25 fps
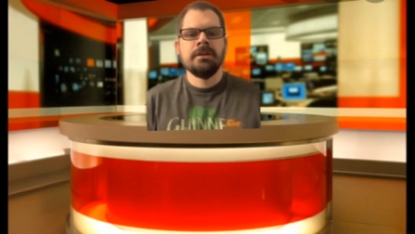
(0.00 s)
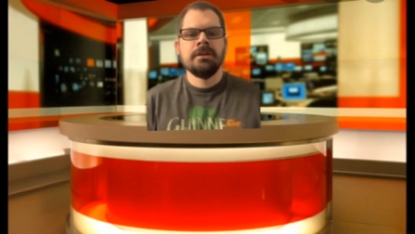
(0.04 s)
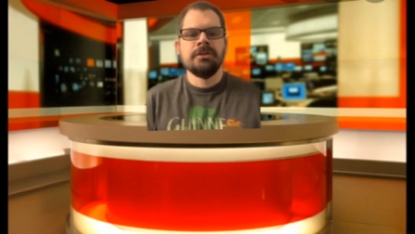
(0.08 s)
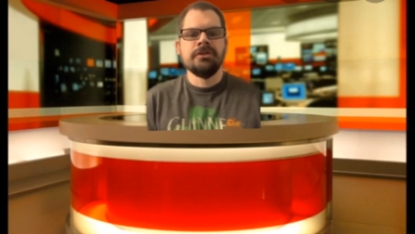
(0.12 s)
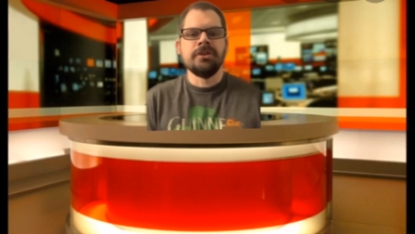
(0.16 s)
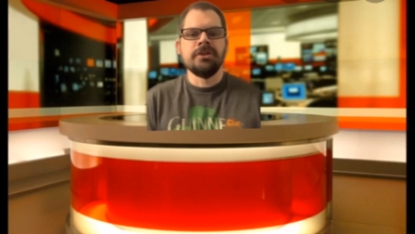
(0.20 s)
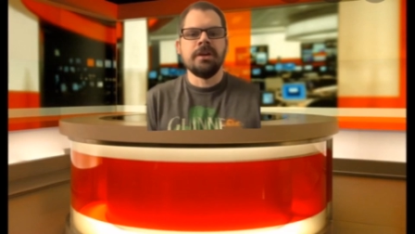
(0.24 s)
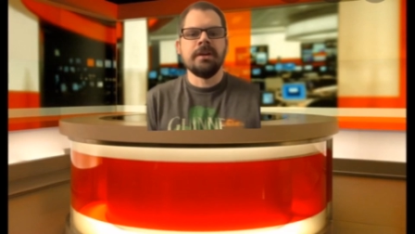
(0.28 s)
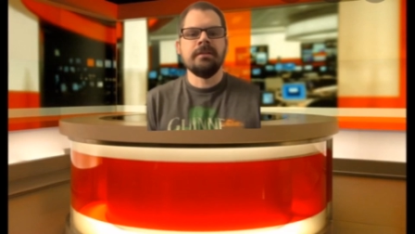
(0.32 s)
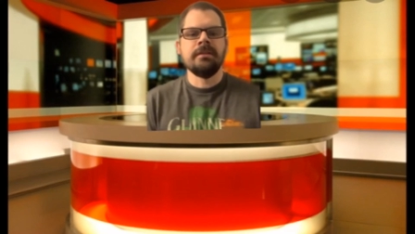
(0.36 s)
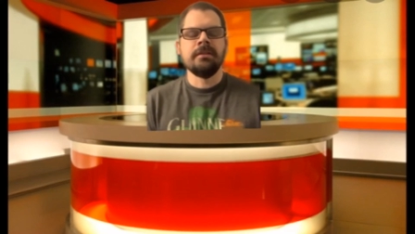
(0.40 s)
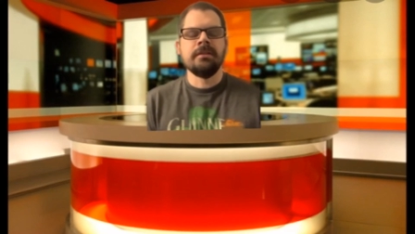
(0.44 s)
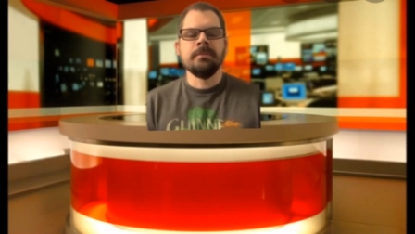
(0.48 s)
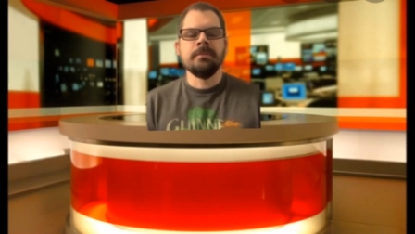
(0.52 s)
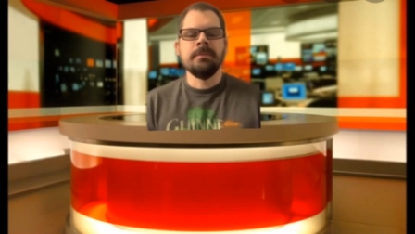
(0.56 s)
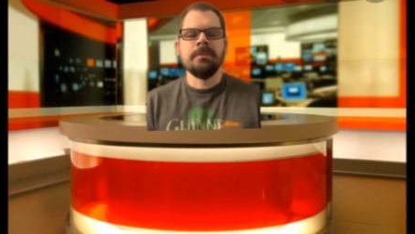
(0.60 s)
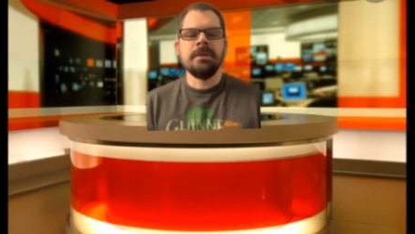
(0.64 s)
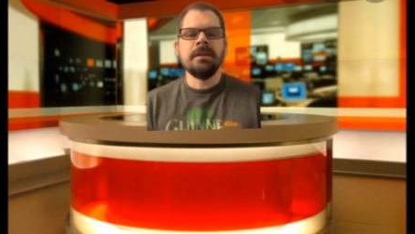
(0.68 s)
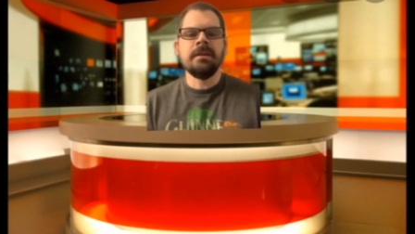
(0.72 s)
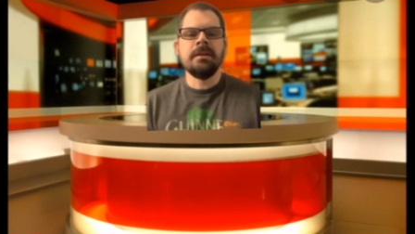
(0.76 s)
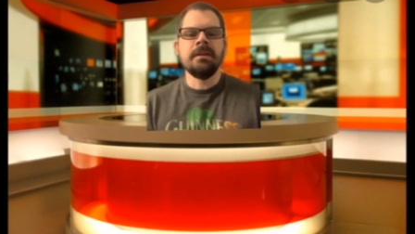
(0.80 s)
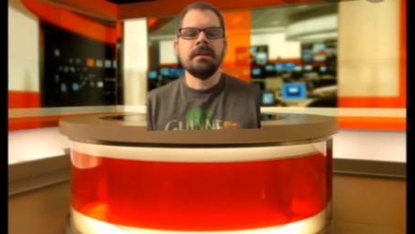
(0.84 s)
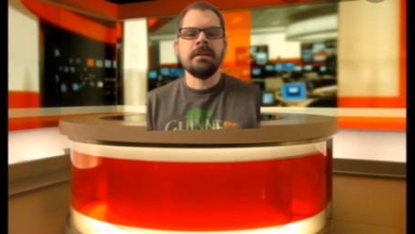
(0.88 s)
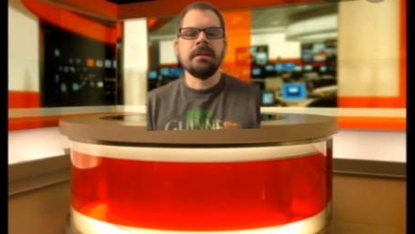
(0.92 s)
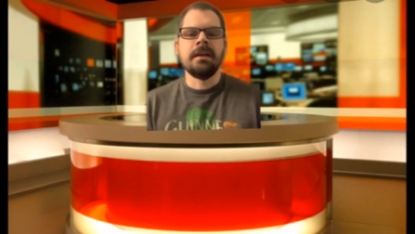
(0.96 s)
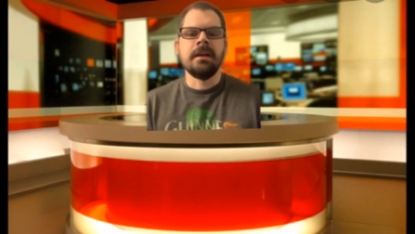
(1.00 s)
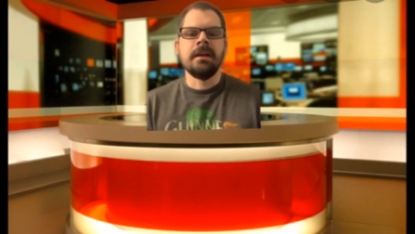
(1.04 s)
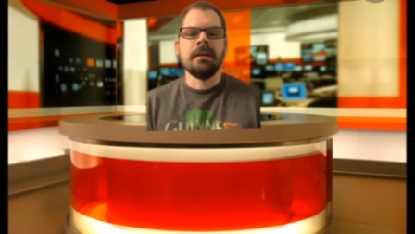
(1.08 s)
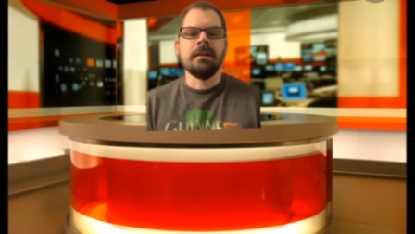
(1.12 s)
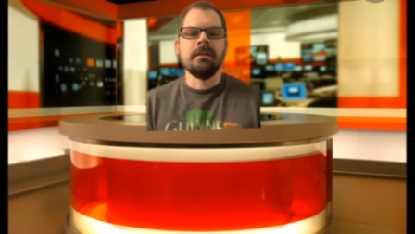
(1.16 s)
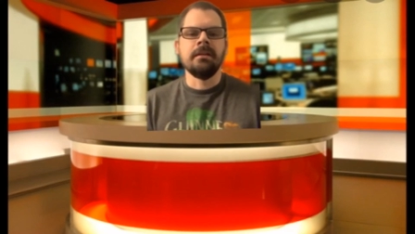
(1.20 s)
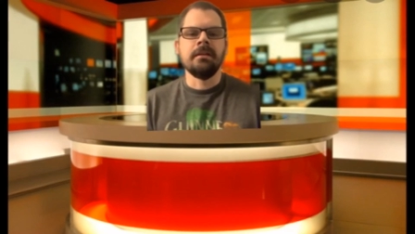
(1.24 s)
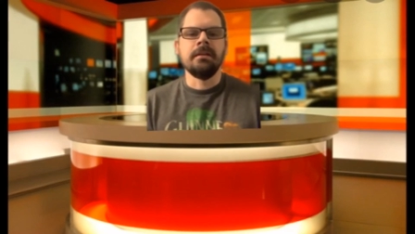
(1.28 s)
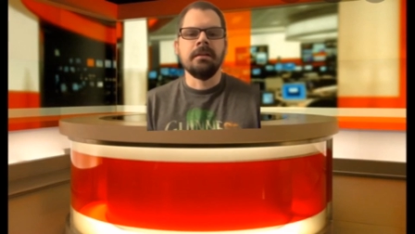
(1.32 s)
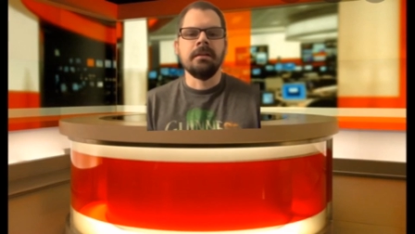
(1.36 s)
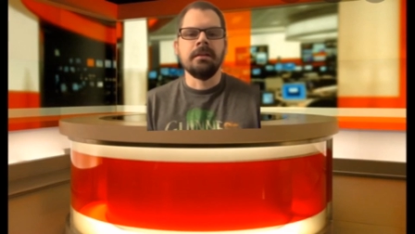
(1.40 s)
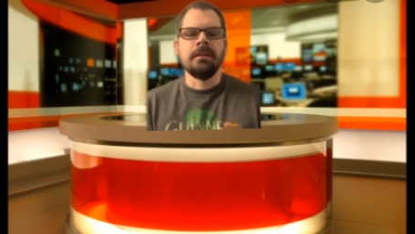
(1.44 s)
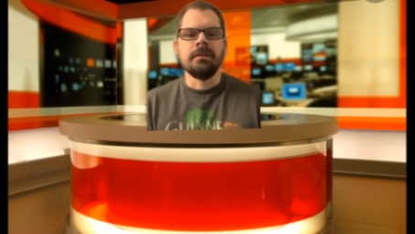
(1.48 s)
Jay the comedian had
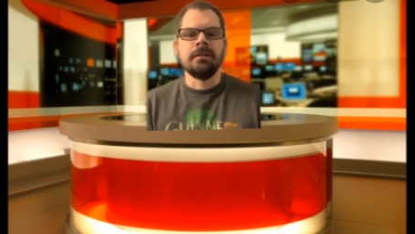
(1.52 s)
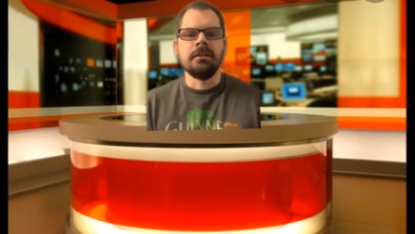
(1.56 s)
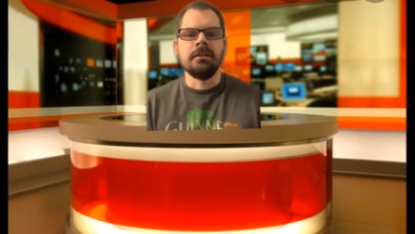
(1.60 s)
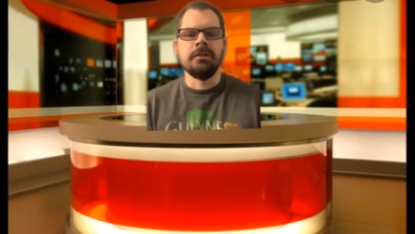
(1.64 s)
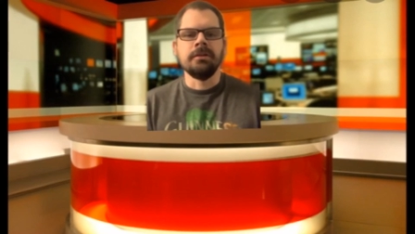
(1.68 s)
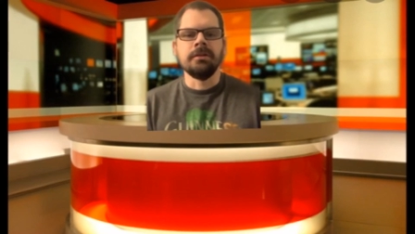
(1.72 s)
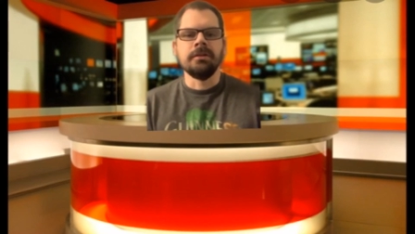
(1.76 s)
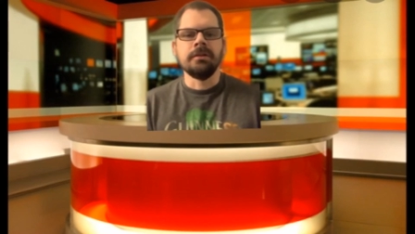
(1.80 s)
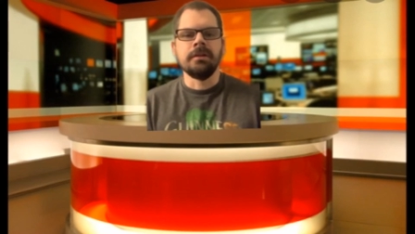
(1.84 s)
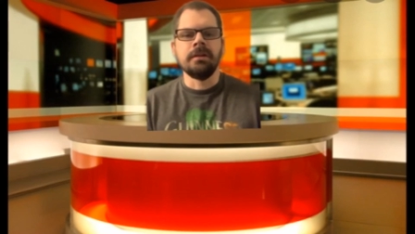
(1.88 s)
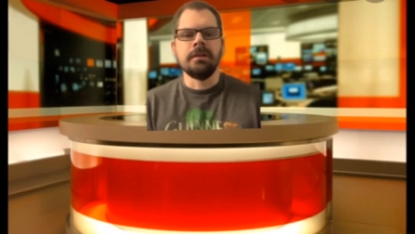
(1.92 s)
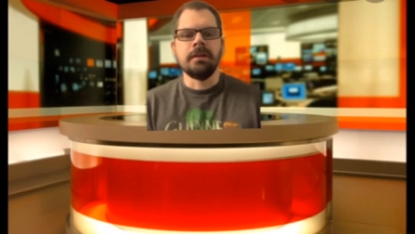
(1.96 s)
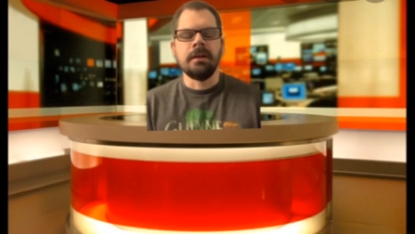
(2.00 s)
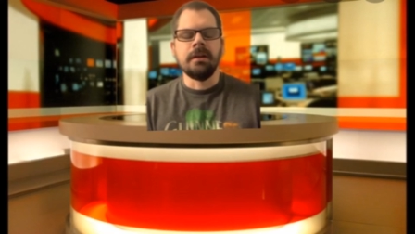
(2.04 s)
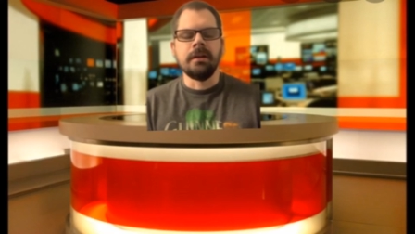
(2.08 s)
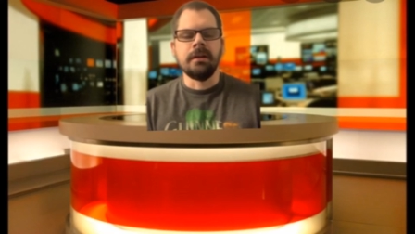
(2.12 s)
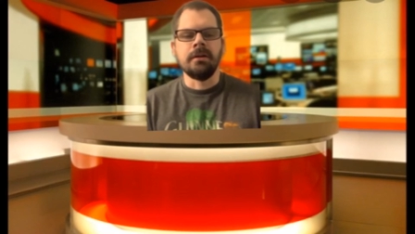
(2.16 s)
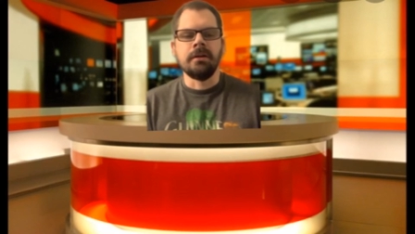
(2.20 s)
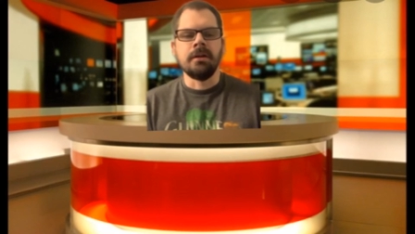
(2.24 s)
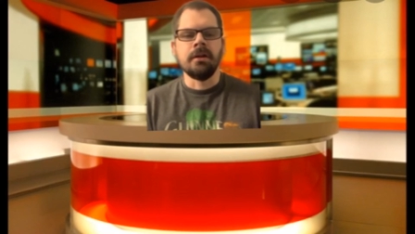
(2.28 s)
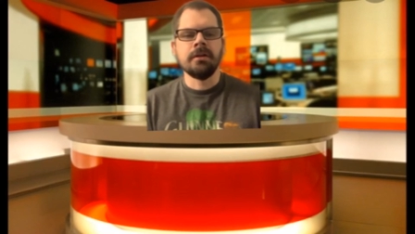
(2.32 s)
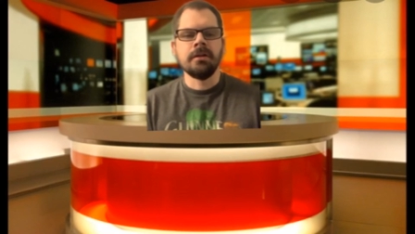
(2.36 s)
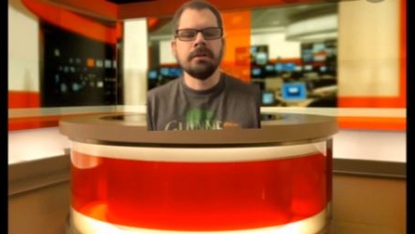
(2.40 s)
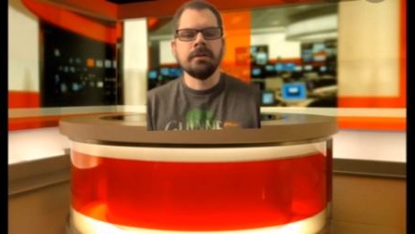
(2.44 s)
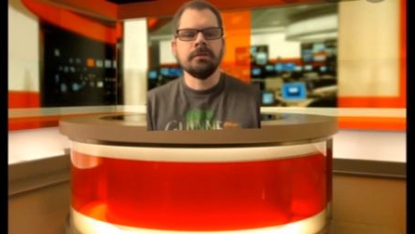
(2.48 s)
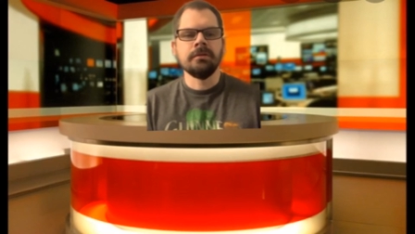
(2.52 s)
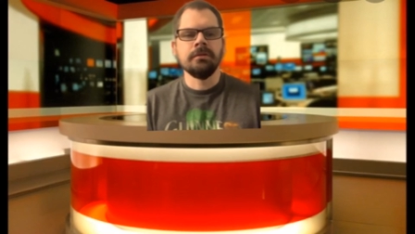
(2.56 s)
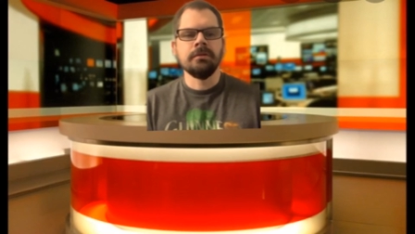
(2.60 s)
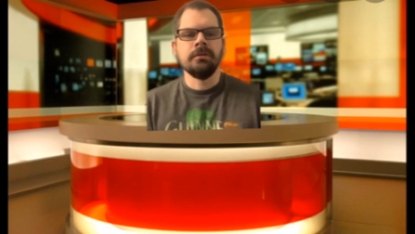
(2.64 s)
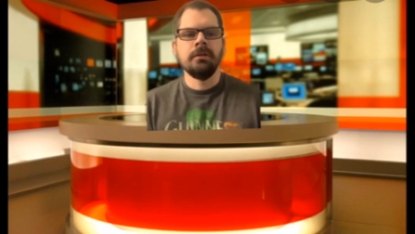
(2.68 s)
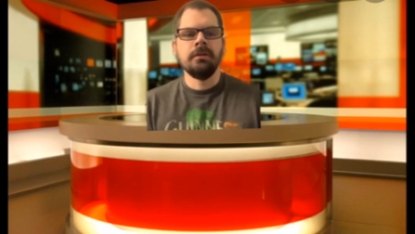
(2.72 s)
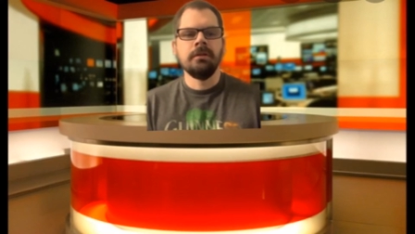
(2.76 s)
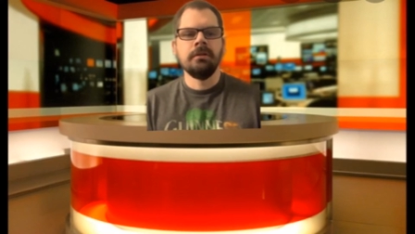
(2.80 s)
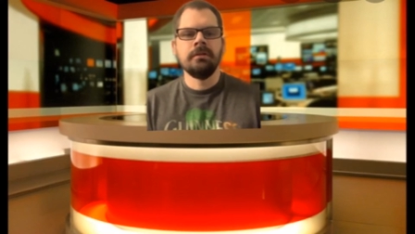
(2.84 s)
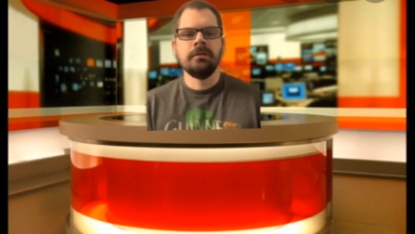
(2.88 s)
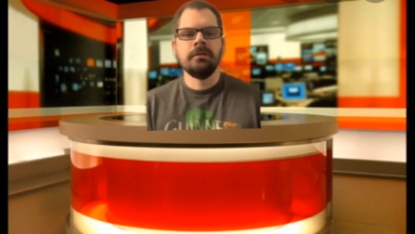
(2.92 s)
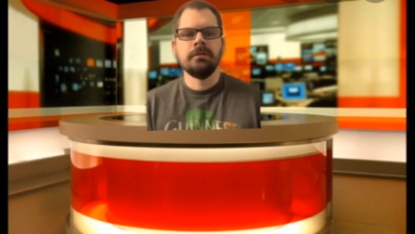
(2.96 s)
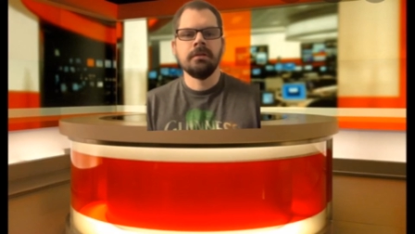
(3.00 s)
a good uh,
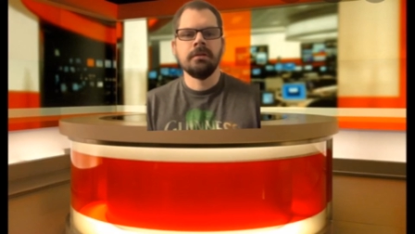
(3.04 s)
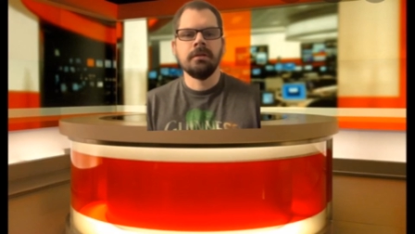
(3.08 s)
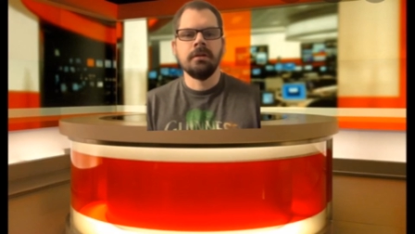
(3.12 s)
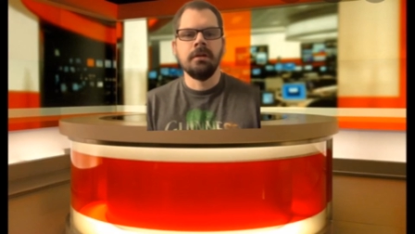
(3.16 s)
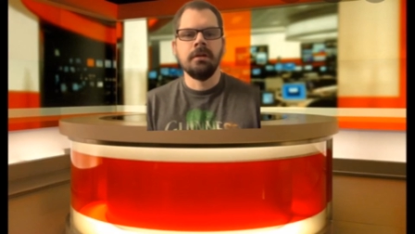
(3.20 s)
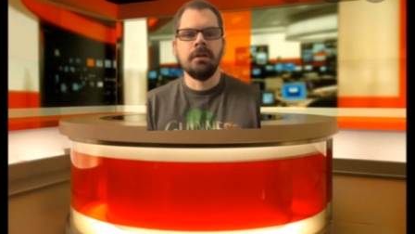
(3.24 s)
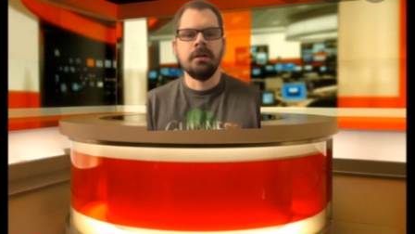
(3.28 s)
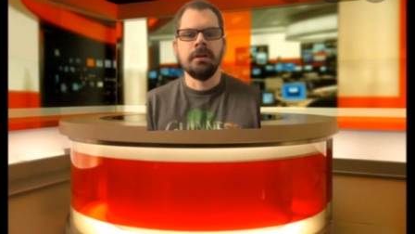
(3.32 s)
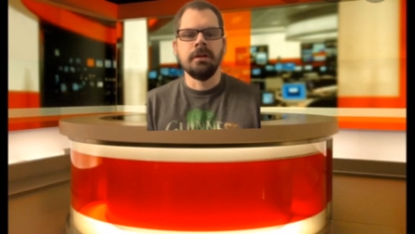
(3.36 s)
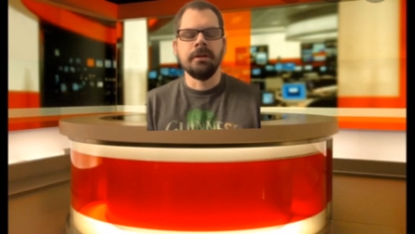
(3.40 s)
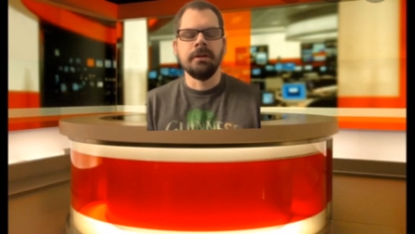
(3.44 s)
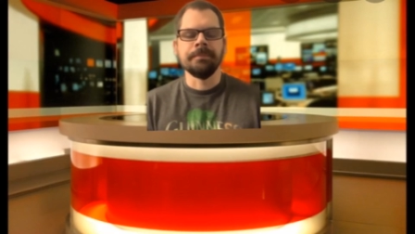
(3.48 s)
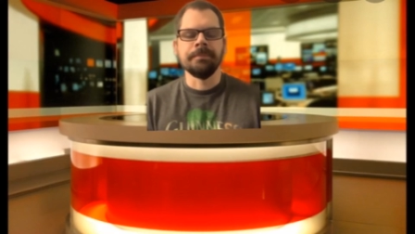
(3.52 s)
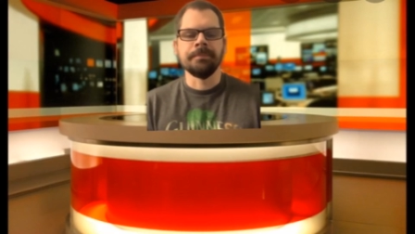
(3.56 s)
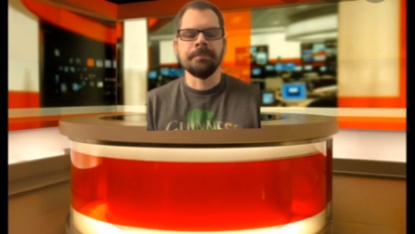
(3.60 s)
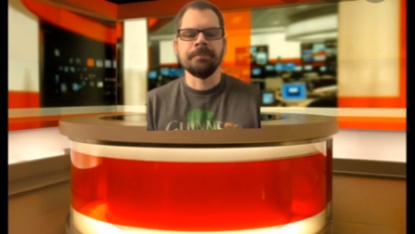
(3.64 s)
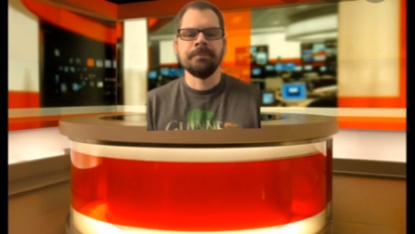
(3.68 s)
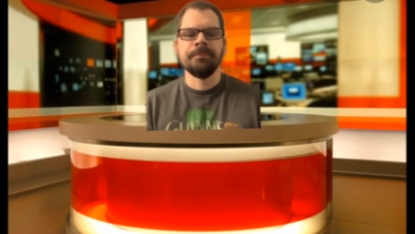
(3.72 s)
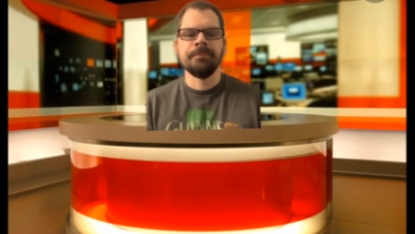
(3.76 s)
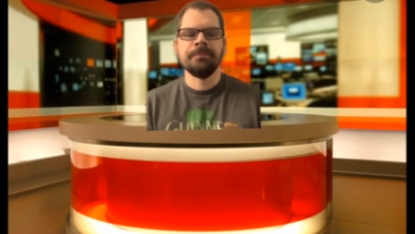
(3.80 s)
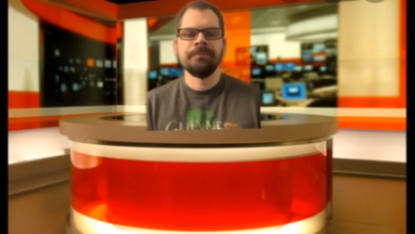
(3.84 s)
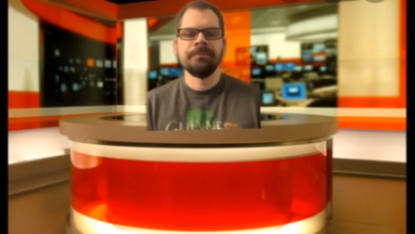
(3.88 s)
article on